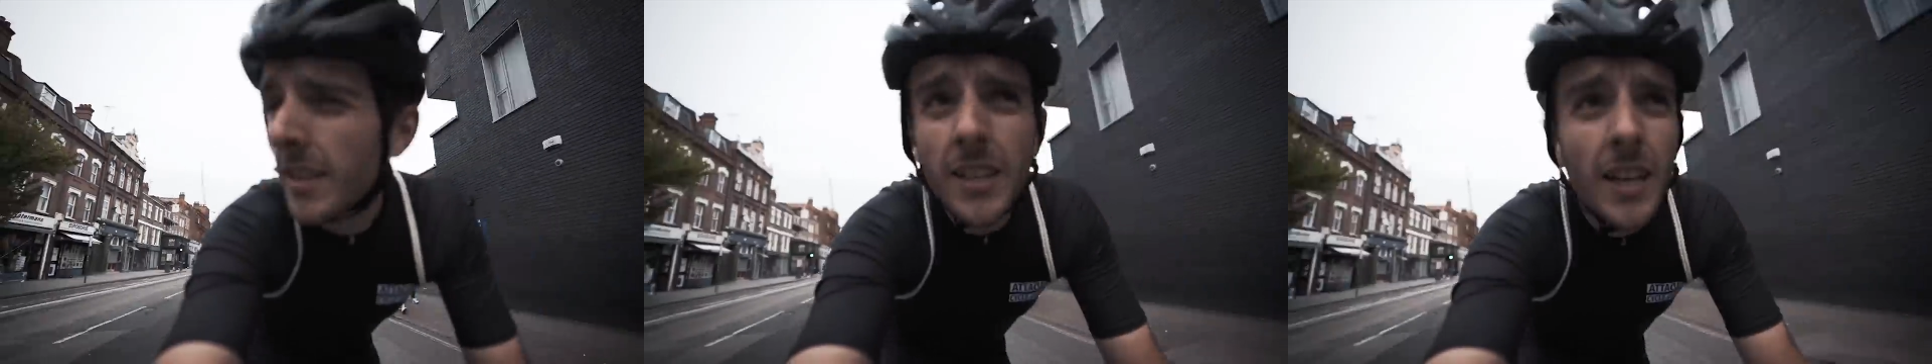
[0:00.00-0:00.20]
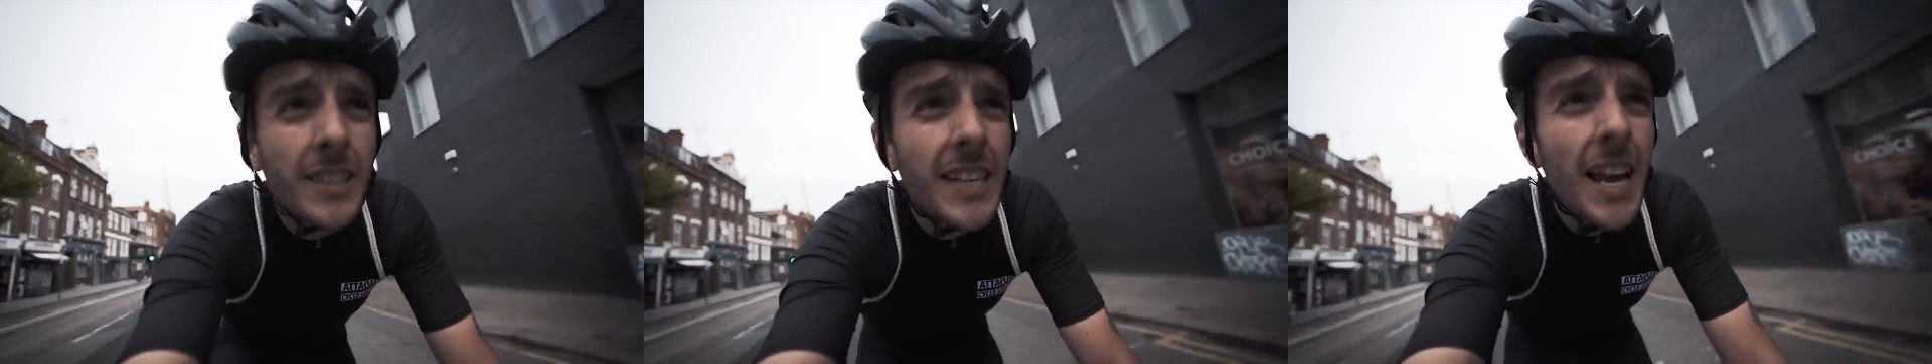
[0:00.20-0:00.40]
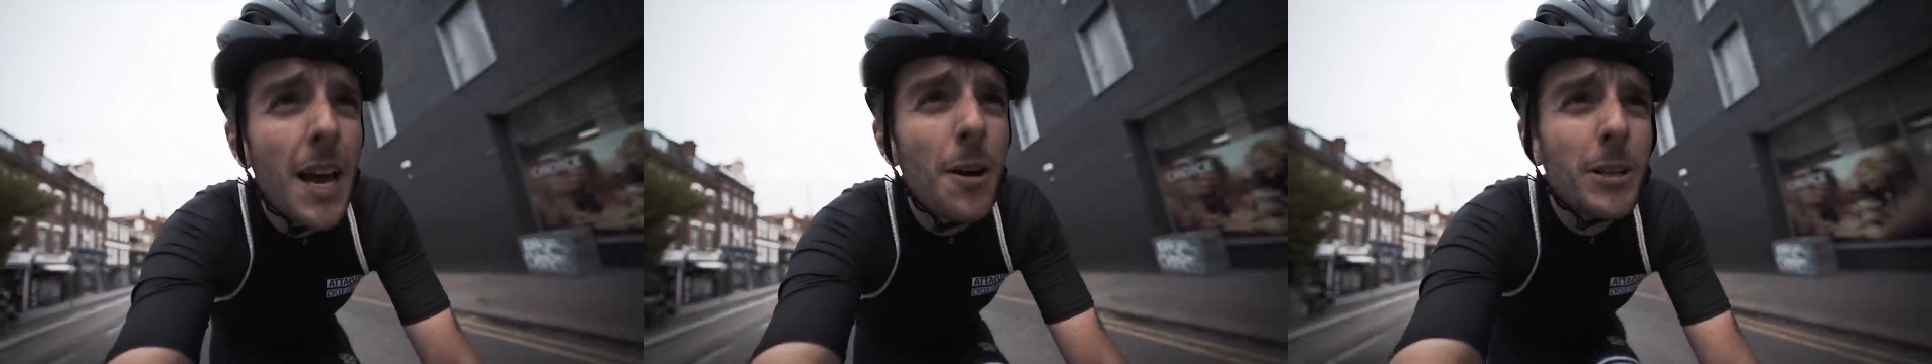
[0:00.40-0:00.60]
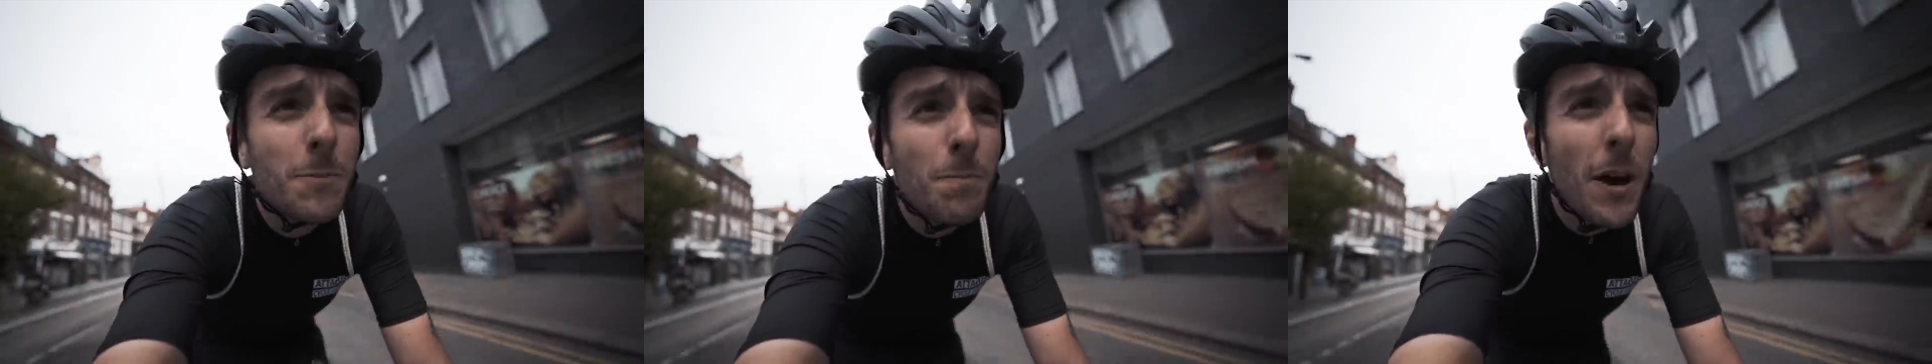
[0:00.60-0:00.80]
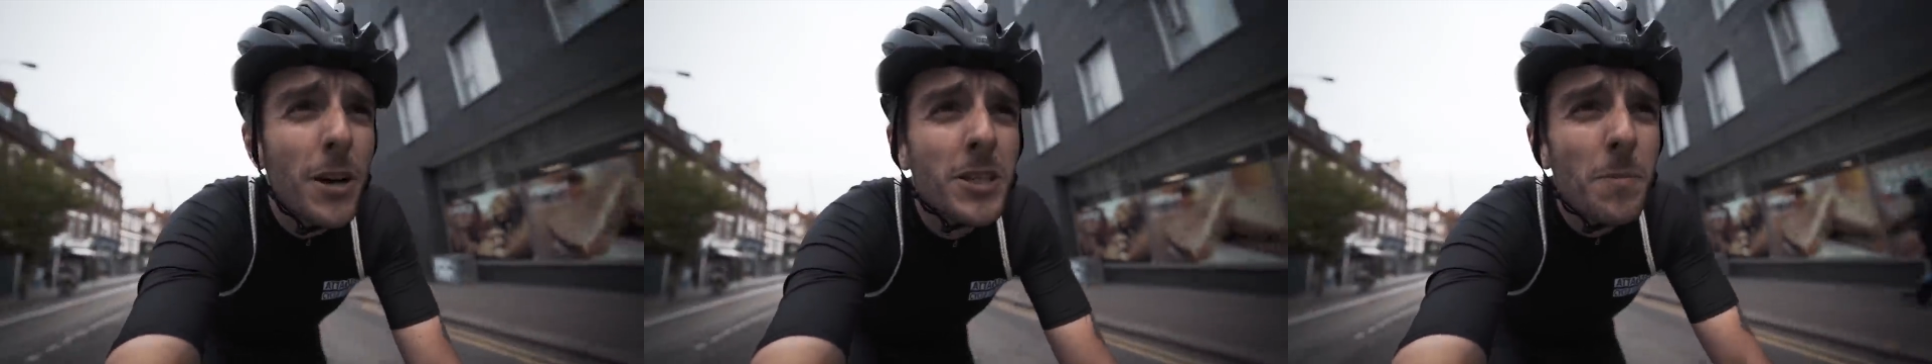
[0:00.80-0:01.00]
So today was
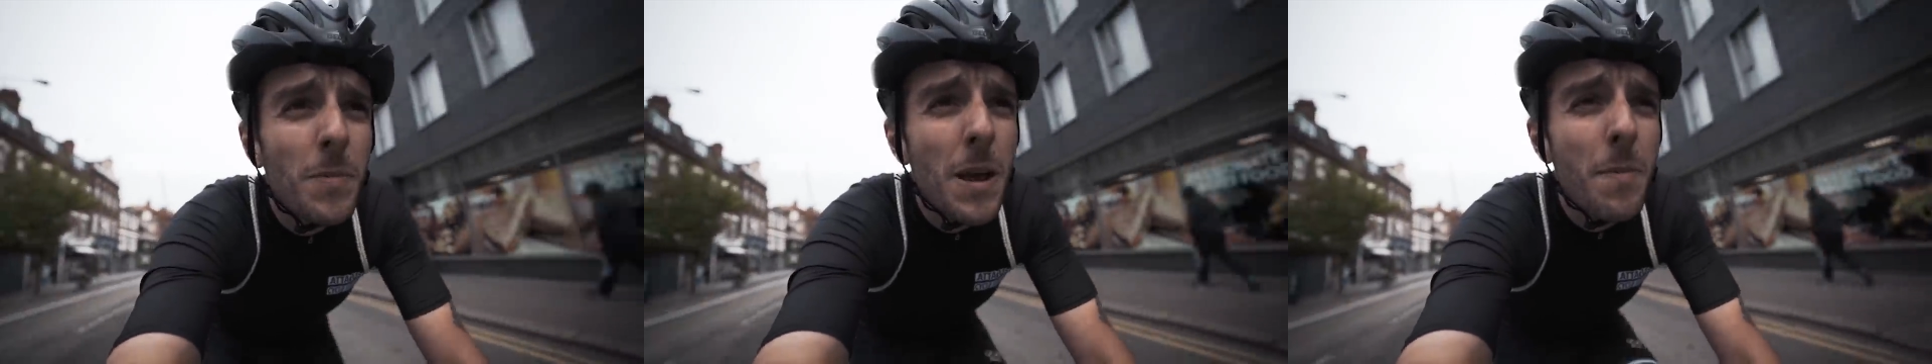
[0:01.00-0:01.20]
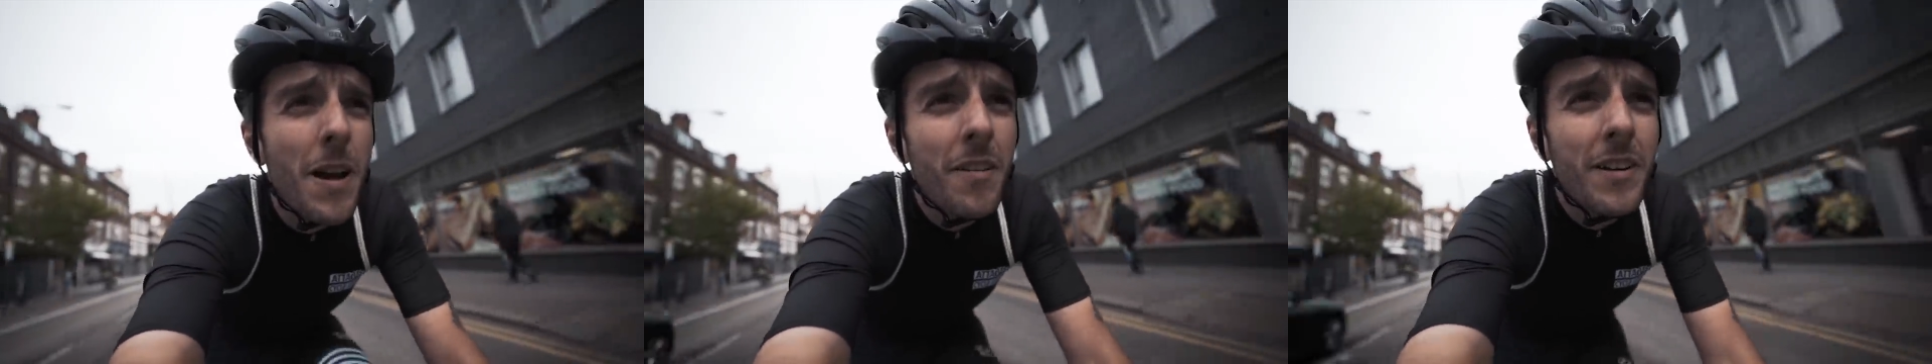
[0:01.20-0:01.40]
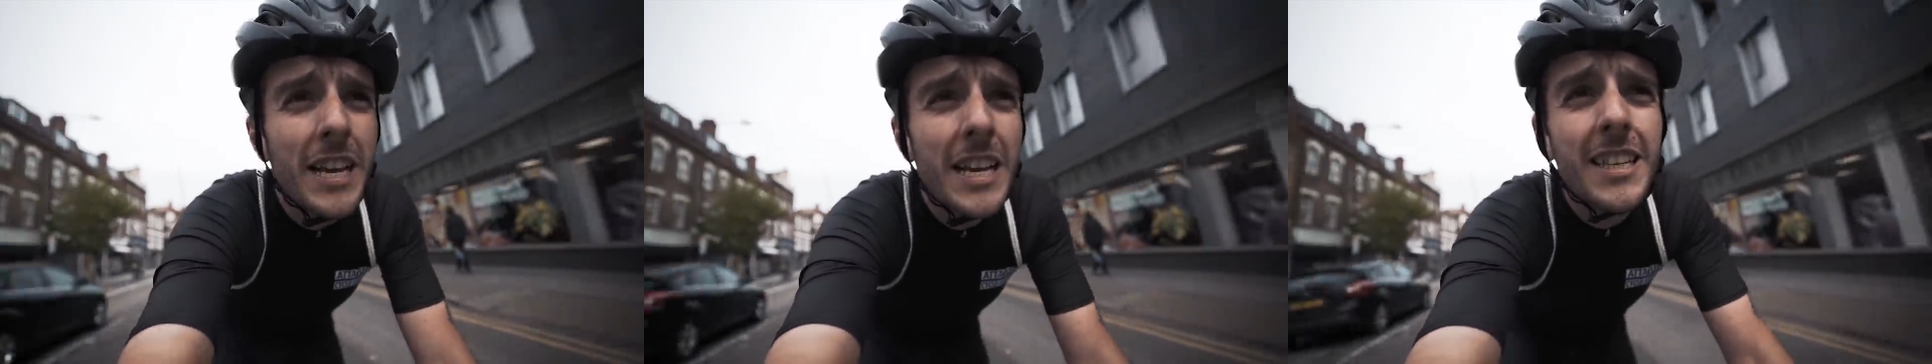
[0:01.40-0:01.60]
supposed to be a bit of an